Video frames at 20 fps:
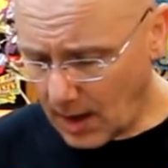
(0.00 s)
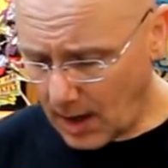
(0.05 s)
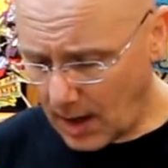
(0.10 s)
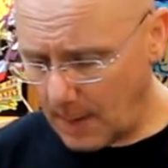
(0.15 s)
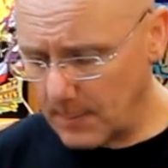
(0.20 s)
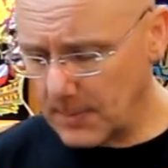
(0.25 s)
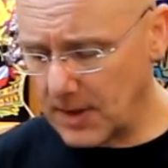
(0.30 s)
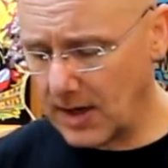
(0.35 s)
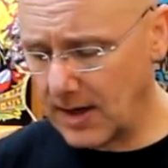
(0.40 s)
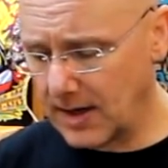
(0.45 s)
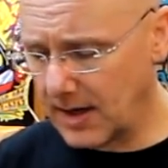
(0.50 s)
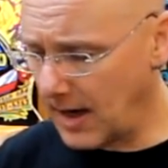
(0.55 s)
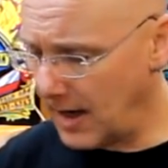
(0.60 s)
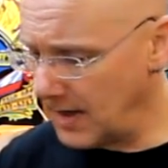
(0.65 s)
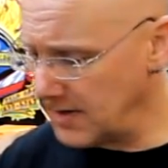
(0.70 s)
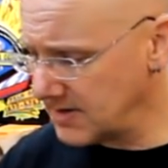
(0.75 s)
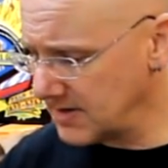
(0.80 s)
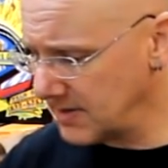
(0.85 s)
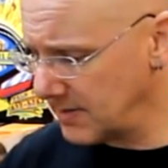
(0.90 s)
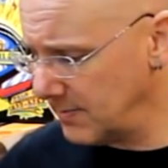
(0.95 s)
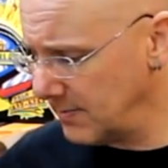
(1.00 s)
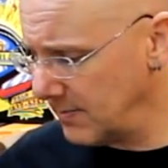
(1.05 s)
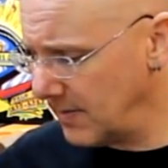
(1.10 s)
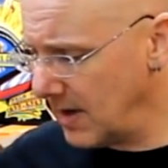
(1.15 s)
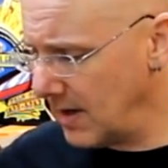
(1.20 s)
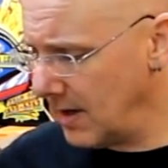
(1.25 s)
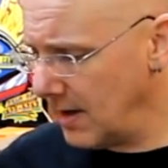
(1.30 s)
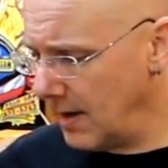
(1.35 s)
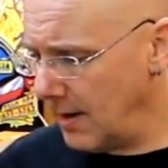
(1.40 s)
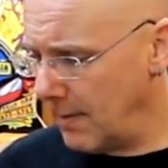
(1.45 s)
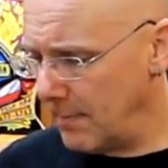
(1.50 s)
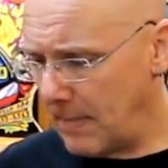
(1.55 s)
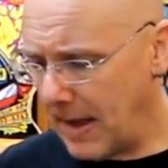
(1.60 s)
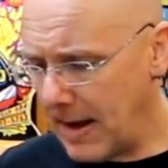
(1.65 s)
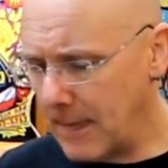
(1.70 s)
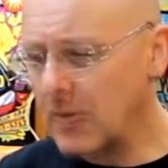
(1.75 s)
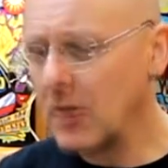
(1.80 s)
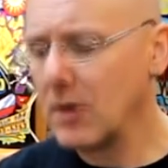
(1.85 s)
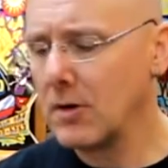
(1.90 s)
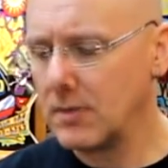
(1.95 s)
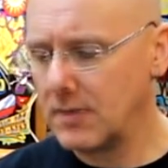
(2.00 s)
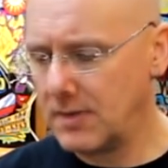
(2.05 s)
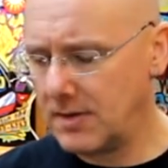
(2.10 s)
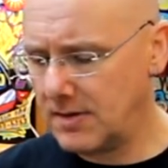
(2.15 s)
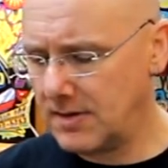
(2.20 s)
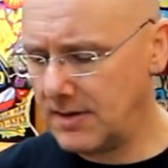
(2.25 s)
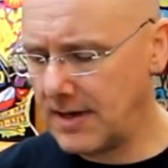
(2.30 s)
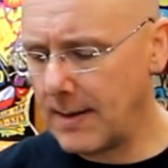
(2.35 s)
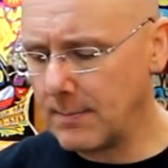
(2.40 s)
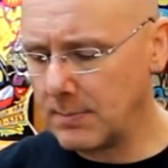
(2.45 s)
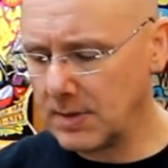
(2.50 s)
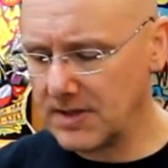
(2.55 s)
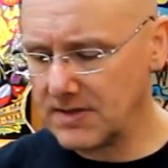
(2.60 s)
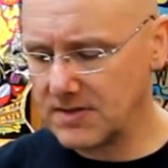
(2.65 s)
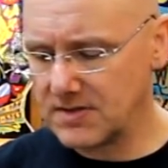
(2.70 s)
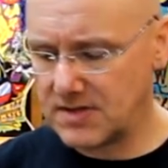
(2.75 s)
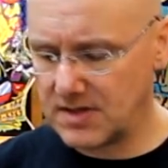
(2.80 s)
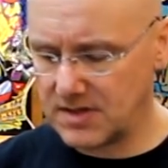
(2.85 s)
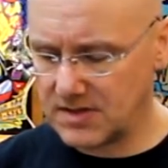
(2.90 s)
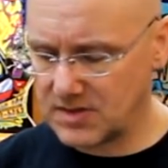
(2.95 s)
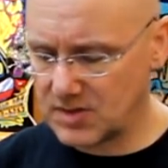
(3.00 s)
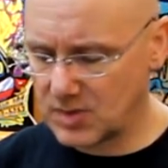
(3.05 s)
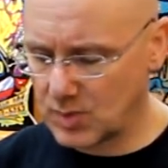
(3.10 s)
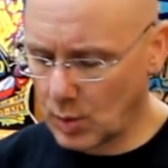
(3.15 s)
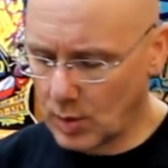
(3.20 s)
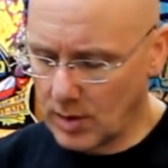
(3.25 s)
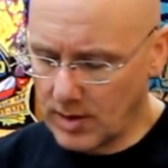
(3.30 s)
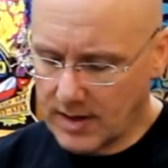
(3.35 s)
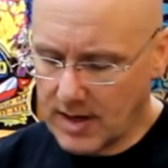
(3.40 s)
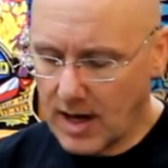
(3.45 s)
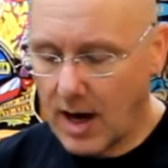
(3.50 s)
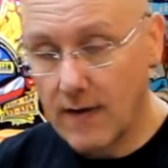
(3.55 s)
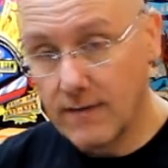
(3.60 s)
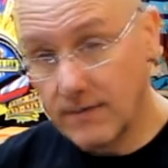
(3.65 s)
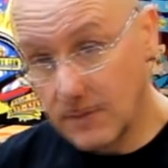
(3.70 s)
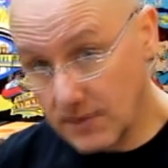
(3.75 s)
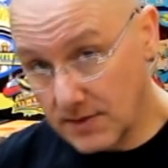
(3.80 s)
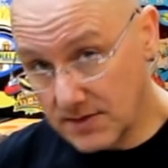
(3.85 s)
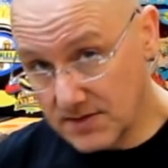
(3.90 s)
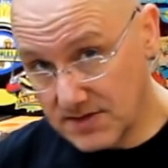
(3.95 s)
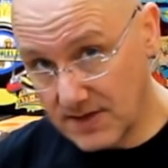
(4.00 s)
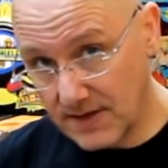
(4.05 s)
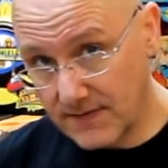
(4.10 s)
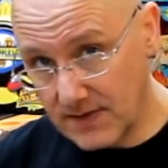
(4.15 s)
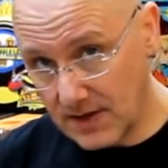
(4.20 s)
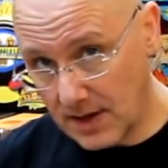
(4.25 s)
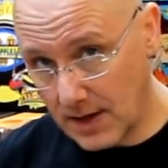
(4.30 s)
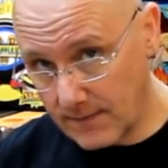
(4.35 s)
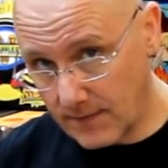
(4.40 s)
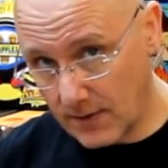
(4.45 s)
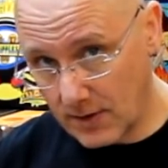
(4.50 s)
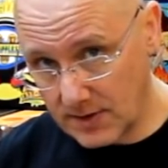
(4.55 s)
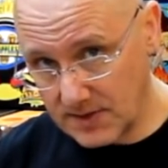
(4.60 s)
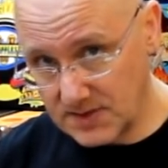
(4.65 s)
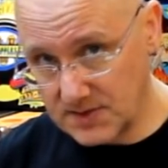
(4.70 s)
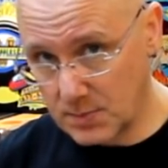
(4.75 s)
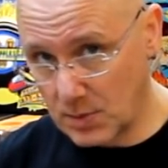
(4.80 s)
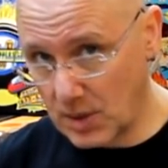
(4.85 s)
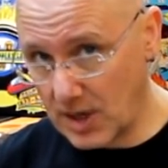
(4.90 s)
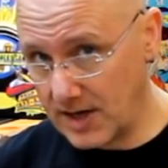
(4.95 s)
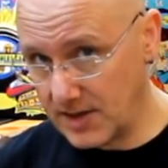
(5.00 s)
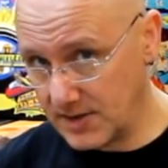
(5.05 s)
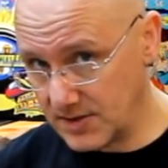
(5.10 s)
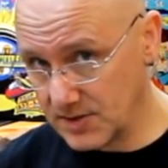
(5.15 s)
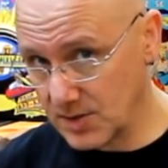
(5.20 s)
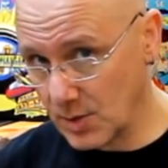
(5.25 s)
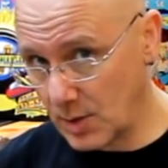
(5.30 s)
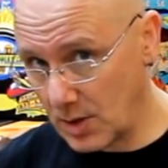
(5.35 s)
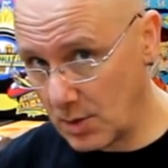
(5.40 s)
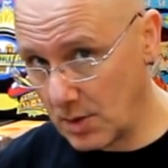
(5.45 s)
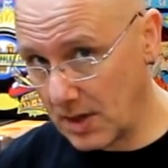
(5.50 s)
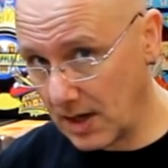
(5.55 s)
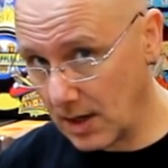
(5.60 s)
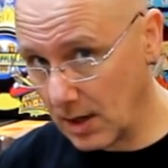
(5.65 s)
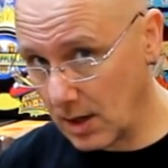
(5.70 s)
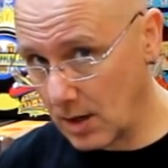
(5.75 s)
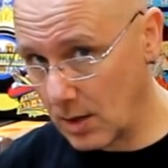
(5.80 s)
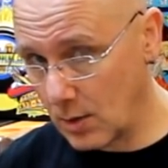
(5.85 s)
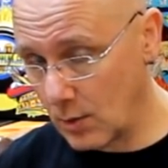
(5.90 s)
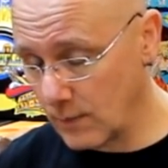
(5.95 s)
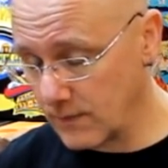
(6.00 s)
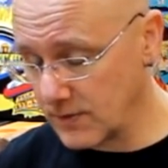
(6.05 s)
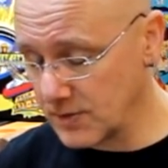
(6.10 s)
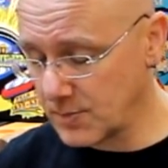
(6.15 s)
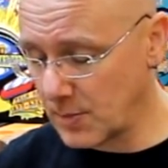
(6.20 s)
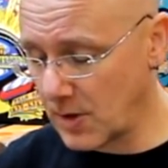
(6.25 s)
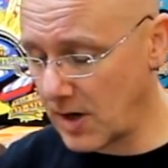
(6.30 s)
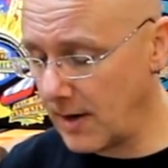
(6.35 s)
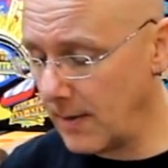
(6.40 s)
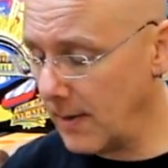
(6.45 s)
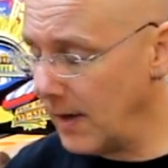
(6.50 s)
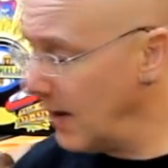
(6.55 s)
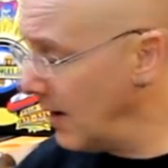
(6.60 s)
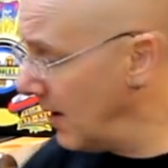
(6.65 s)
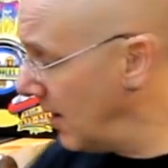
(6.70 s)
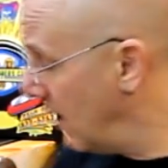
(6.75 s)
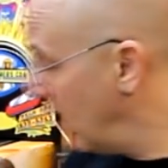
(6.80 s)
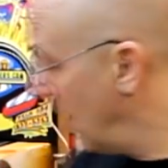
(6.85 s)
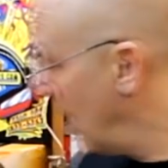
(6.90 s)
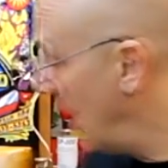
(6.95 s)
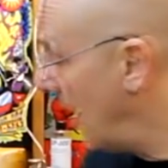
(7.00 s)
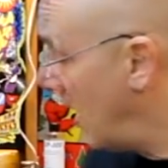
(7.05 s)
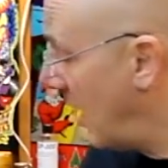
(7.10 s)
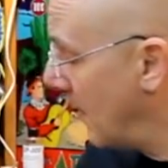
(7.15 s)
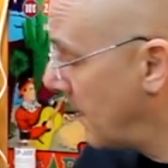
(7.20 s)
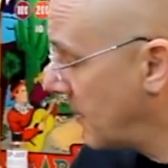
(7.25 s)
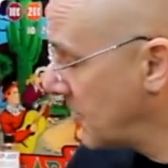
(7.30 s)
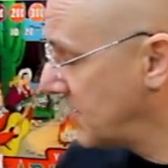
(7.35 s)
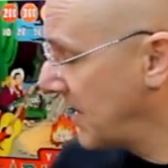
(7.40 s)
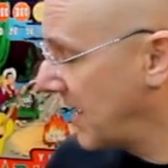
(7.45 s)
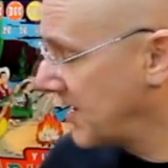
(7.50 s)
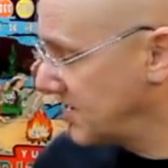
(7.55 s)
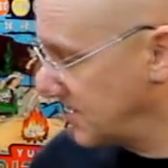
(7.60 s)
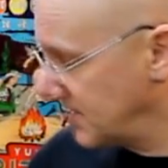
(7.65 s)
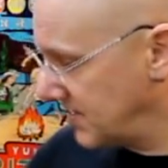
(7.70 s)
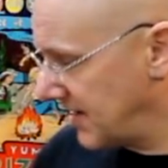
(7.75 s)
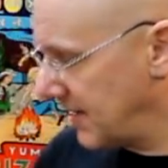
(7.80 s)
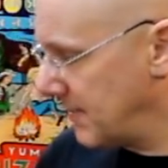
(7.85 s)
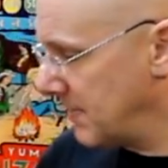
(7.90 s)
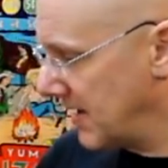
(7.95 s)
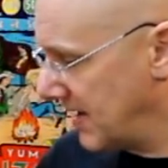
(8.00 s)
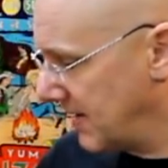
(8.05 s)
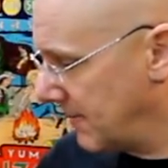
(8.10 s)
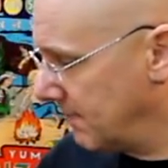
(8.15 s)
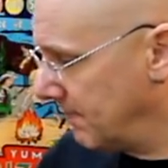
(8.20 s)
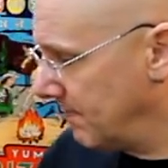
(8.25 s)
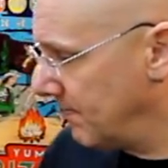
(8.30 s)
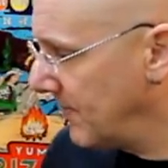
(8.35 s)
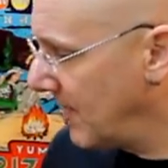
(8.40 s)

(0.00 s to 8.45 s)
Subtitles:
I'm going to cut some paper templates to sort of cover the stuff that I've already sprayed, just so I don't get a lot of overspray. Upper section, same thing.